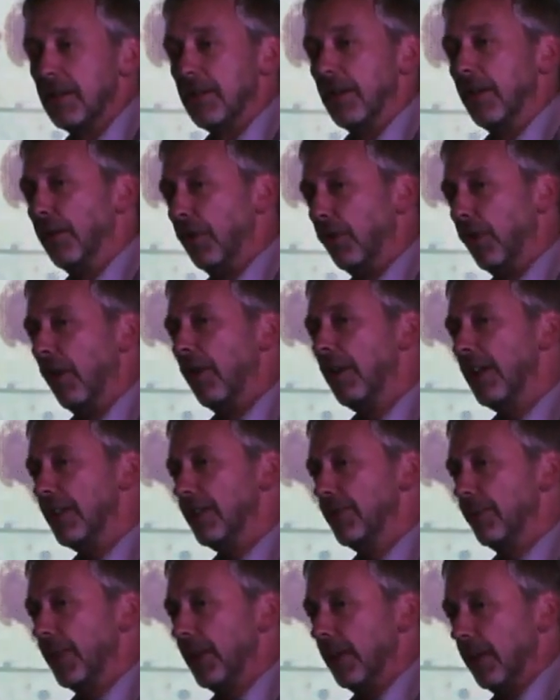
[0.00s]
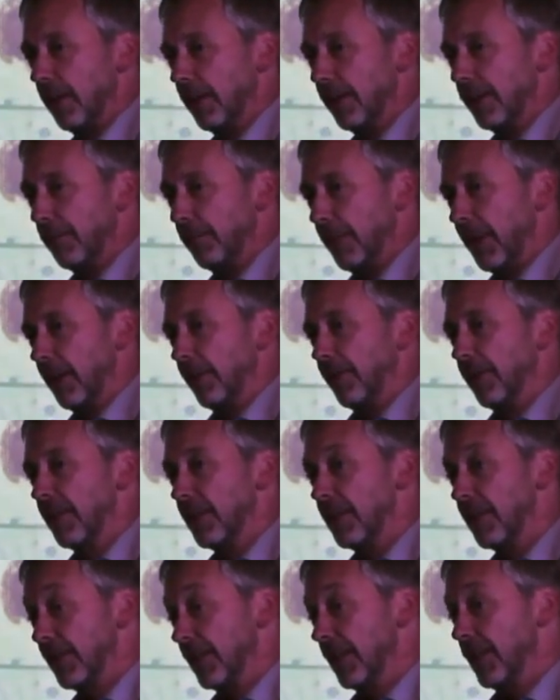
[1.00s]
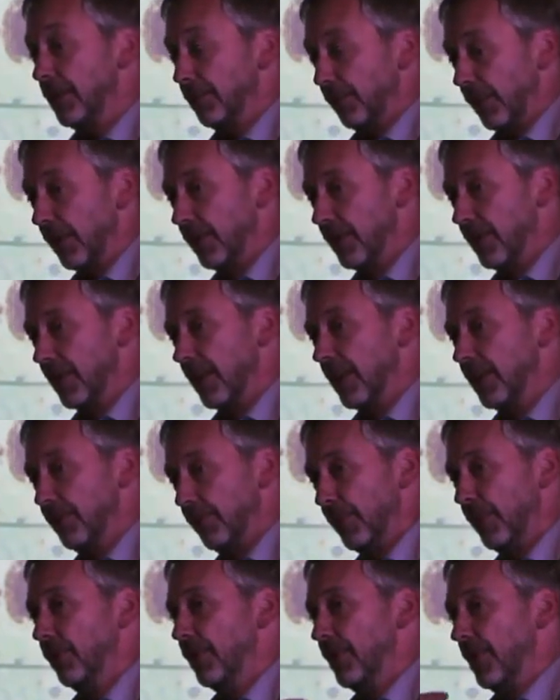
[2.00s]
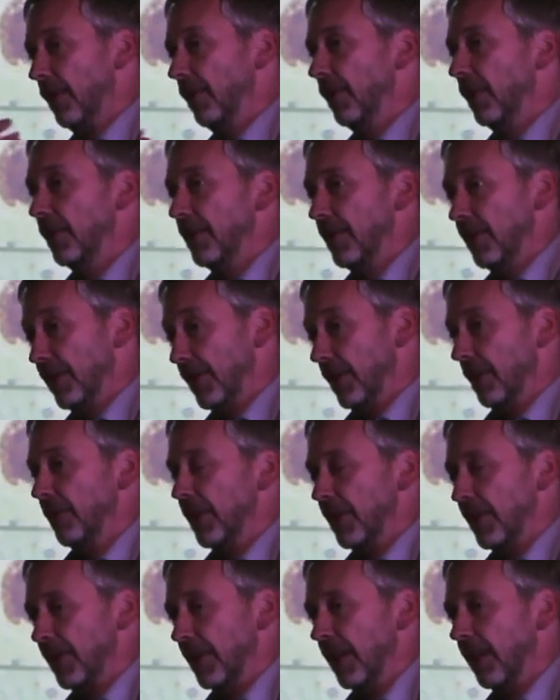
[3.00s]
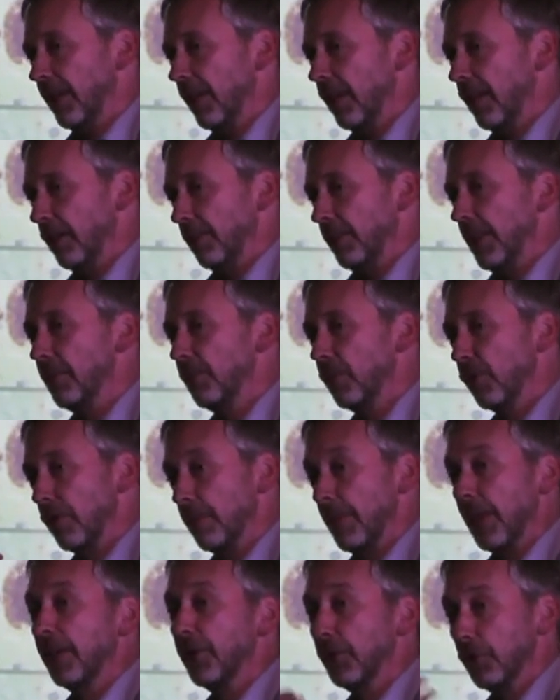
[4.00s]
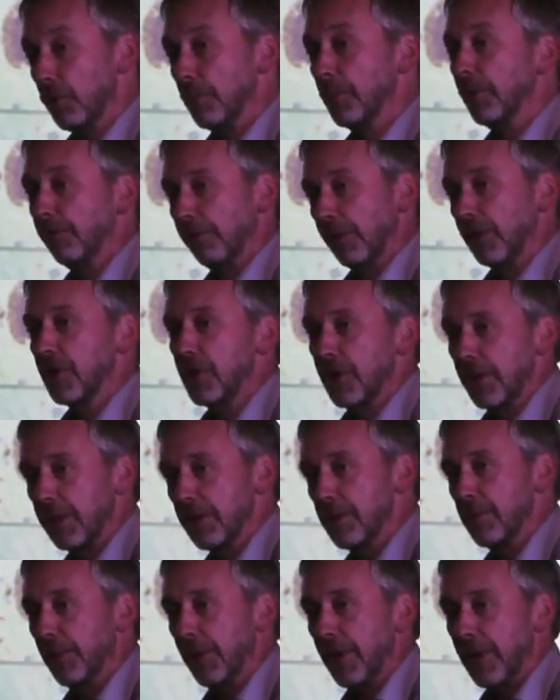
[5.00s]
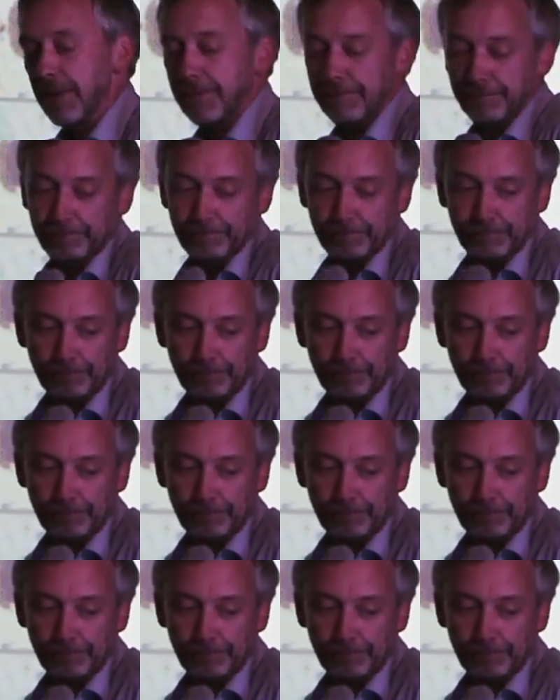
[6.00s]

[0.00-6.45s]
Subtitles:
So not only do we learn about the disease process, we also learn to some extent a little bit more about normal functioning of the brain.